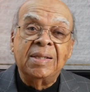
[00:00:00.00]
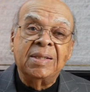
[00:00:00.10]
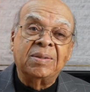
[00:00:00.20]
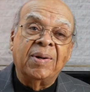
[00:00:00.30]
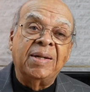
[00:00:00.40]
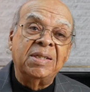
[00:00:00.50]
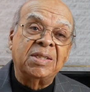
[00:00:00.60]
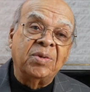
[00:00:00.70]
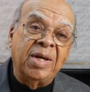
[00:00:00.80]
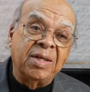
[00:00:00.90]
So I
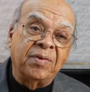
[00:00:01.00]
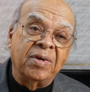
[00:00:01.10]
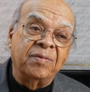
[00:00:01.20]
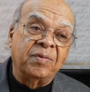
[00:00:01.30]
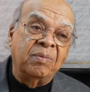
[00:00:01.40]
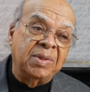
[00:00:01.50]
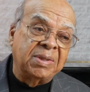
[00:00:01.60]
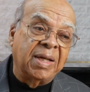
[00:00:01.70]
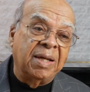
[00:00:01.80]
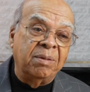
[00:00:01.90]
just transferred from one
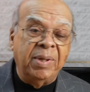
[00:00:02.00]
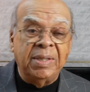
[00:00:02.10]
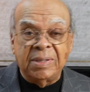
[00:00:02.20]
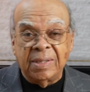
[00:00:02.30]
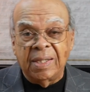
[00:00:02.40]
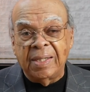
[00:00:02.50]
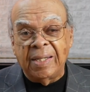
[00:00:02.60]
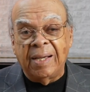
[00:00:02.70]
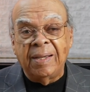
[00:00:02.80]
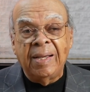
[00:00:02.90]
side of the base to the other,
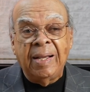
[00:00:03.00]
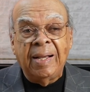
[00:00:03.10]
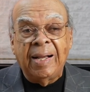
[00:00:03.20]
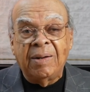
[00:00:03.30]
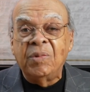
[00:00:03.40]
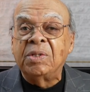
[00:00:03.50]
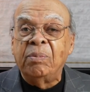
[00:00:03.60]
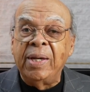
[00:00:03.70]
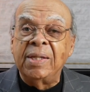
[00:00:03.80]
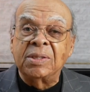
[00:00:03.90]
and I, I went to
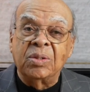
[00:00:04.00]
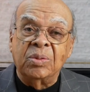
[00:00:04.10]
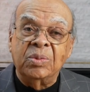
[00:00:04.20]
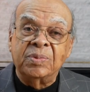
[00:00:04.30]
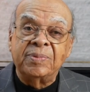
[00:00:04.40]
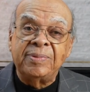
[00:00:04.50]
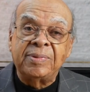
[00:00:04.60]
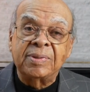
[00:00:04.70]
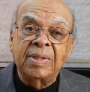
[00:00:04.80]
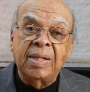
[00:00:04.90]
band school,
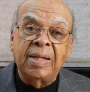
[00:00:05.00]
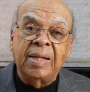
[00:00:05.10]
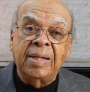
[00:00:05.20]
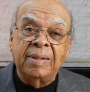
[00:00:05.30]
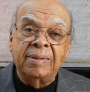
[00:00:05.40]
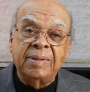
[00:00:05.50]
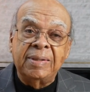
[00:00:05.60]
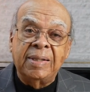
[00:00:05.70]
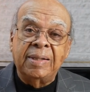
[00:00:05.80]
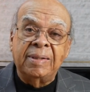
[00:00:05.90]
and uh,
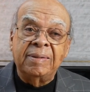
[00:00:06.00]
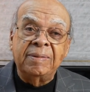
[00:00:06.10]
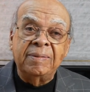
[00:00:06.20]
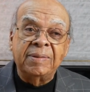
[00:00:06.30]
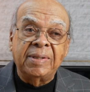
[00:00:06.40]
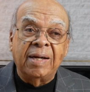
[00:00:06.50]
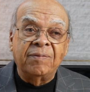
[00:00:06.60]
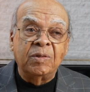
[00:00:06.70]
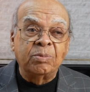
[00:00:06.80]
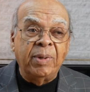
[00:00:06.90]
uh, at the Air
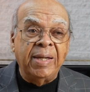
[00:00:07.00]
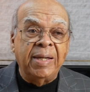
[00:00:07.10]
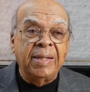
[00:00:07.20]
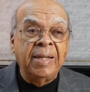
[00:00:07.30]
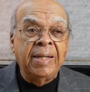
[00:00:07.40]
Force Band.